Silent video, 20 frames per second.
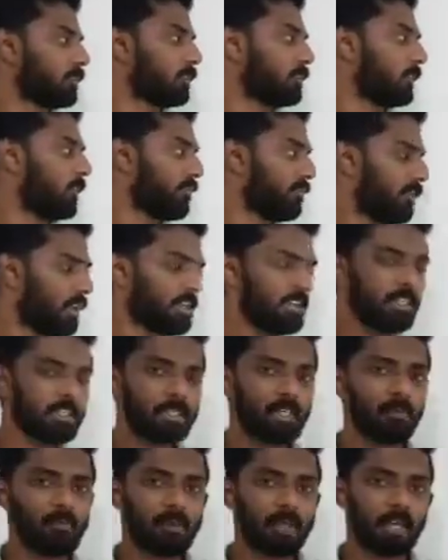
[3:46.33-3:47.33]
definition
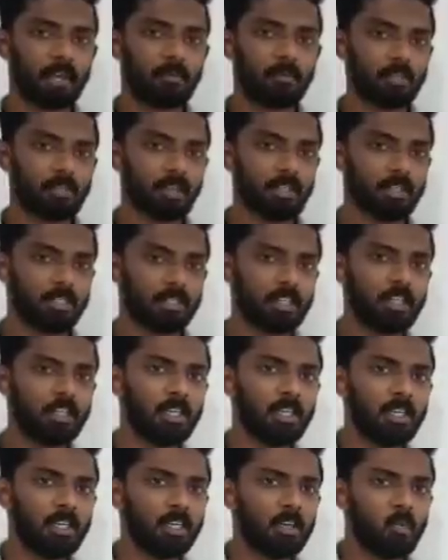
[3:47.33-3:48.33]
itself we can
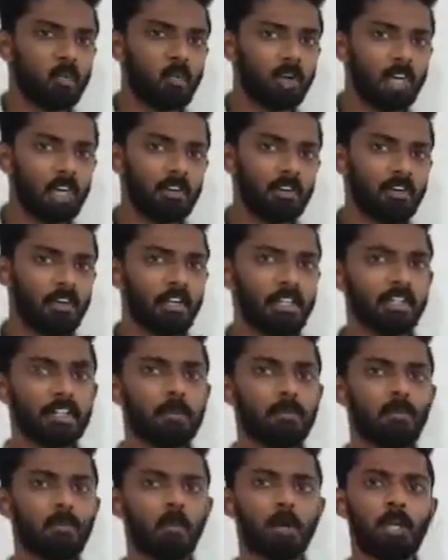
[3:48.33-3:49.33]
see, whenever a
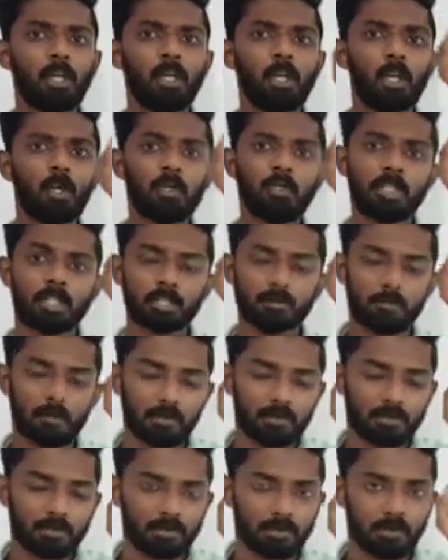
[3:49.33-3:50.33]
subordinate clause
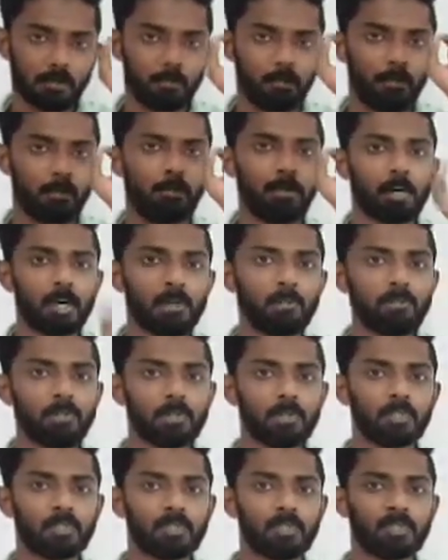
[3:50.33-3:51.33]
expresses a
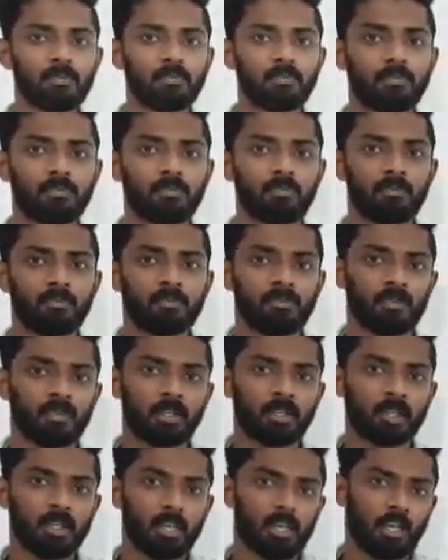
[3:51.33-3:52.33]
purpose,
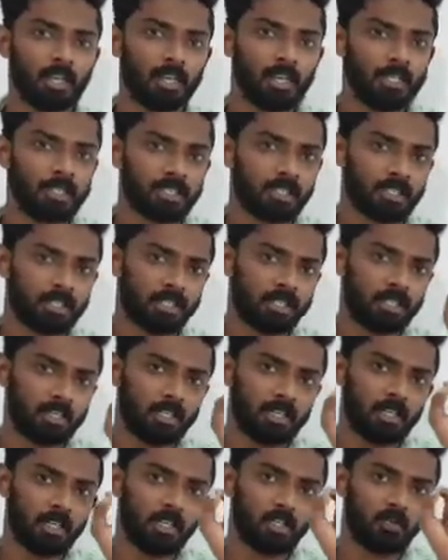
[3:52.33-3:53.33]

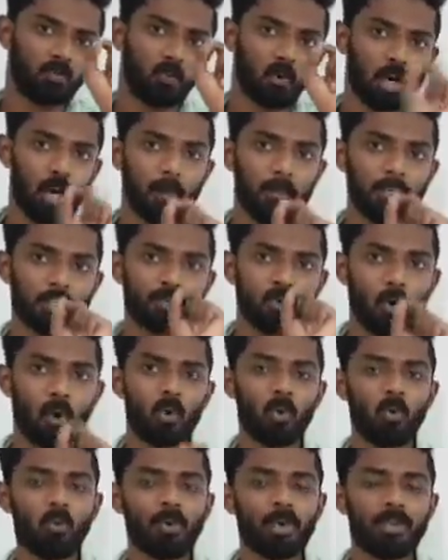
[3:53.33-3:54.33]
its verb is
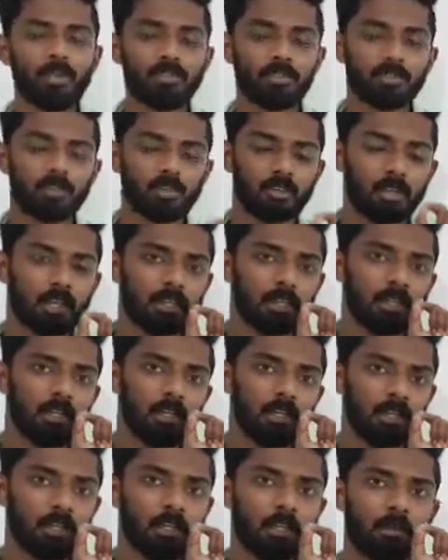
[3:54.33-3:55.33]
always in
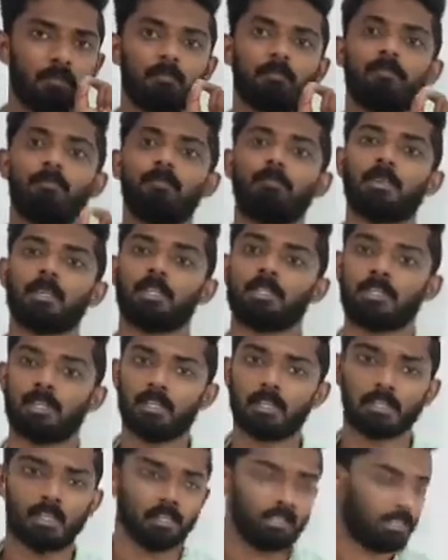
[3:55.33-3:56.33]
the
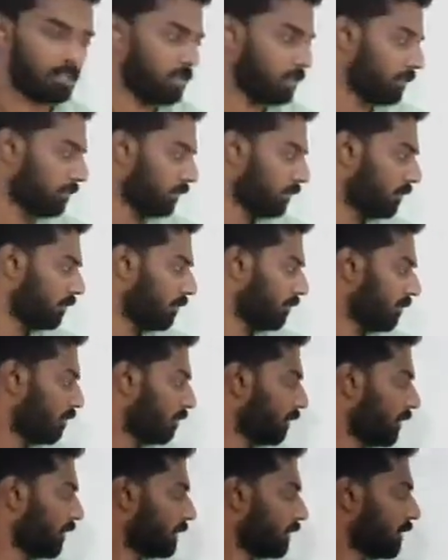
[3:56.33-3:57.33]
present tense.
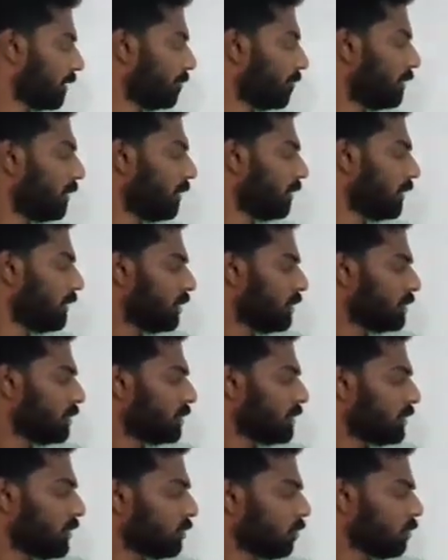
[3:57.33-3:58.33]
For example,
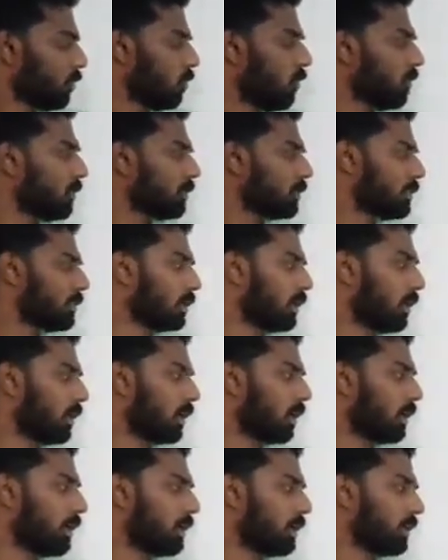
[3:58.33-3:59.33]
she works
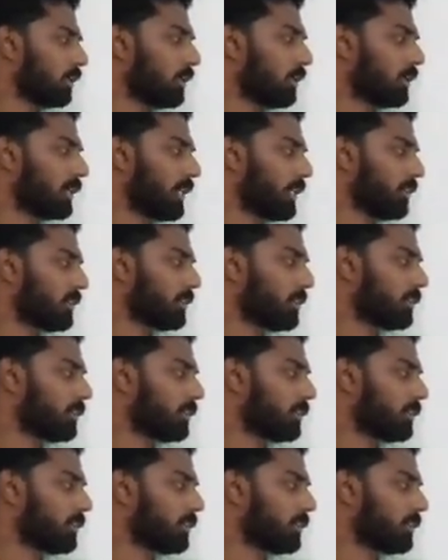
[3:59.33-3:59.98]
hard that